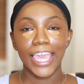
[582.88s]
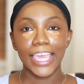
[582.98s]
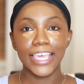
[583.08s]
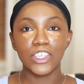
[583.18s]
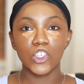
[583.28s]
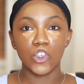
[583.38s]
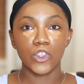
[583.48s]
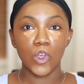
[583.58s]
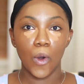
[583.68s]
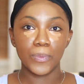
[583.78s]
he's
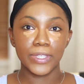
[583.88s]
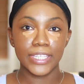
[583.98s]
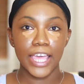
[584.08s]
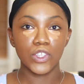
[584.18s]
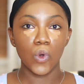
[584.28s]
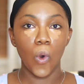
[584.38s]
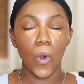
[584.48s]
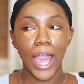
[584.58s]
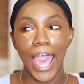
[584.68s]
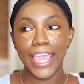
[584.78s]
just obsessed
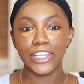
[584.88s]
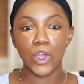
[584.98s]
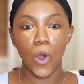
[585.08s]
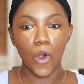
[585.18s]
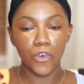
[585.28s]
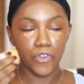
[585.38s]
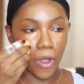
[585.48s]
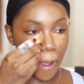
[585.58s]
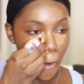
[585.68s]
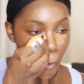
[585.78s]
or kind of
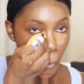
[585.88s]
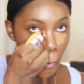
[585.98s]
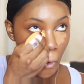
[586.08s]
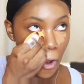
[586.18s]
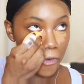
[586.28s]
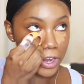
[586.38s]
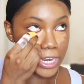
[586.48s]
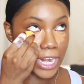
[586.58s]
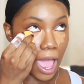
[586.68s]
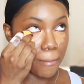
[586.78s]

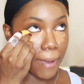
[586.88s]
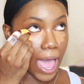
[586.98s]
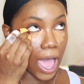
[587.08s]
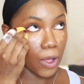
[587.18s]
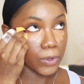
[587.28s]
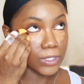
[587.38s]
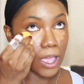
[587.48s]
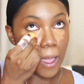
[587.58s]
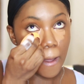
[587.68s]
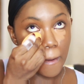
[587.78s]
worried about,
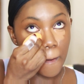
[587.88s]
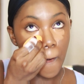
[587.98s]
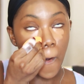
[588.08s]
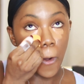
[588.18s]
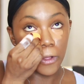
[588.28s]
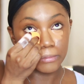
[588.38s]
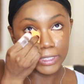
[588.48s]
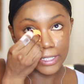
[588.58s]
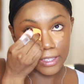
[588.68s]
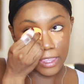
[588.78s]
or
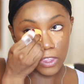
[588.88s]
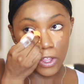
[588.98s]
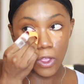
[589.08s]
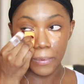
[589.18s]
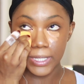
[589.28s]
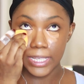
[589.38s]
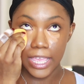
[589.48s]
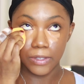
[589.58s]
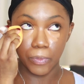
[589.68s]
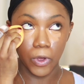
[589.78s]
not
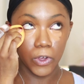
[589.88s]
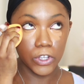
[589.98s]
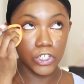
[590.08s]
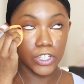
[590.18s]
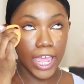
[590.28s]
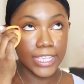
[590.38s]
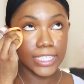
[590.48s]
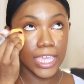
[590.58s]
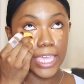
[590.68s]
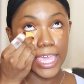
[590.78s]
obsessed, but should I
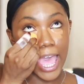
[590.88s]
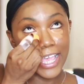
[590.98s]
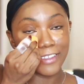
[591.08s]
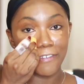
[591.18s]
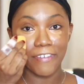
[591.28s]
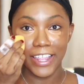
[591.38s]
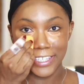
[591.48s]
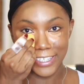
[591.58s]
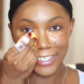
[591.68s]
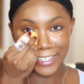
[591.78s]
say he has a
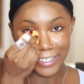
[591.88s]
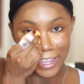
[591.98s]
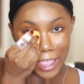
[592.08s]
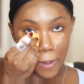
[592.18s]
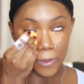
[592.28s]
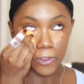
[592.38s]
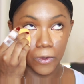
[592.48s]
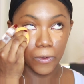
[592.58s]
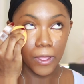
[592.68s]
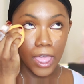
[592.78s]
fetish,
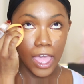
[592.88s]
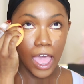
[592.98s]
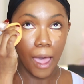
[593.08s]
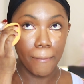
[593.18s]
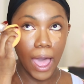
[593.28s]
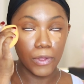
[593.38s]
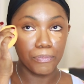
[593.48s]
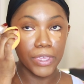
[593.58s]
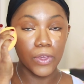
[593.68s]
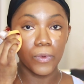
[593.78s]

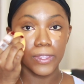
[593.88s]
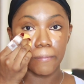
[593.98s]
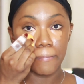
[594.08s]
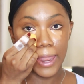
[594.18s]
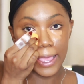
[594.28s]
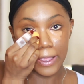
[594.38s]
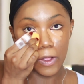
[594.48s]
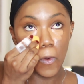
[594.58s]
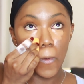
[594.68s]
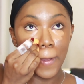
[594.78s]
about being with a black
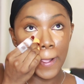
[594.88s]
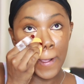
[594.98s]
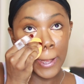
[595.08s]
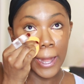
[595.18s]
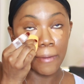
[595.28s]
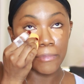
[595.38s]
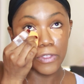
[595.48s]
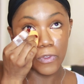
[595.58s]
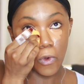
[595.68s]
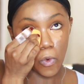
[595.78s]
girl. Oh my god, let me
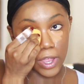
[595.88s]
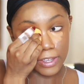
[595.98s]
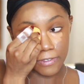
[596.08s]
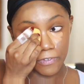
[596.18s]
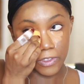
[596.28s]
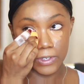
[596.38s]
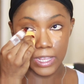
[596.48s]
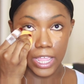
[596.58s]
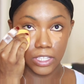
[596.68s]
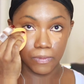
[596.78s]
know what it feels
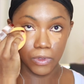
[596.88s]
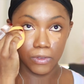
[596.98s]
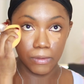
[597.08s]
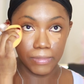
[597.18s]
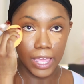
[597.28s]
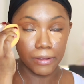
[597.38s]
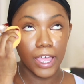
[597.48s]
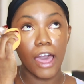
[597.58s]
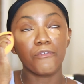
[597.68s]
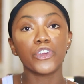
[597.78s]
like to be with a black
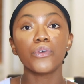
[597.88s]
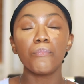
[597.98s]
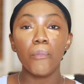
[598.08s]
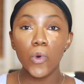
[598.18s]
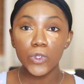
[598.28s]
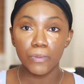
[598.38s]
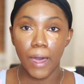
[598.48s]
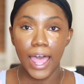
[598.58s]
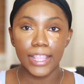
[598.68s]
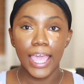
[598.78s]
girl. And for the most
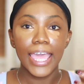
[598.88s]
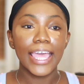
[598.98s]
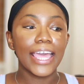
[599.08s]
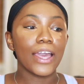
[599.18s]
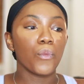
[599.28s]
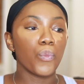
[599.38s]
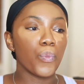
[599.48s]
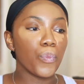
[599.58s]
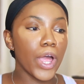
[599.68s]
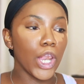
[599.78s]
part,
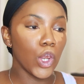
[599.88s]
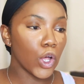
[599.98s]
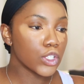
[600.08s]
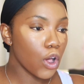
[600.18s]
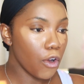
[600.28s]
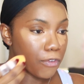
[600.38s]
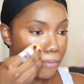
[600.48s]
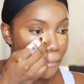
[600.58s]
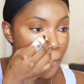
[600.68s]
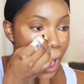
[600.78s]
a lot
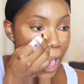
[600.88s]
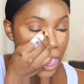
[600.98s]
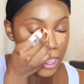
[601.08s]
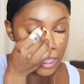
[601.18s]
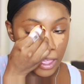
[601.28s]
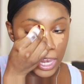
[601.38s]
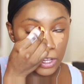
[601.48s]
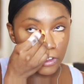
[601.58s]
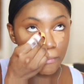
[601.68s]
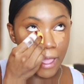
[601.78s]
of my
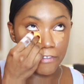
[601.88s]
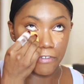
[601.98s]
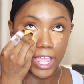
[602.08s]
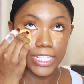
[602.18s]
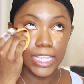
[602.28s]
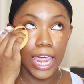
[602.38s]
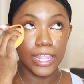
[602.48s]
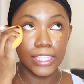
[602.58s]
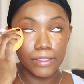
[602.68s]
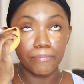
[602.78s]
friends that are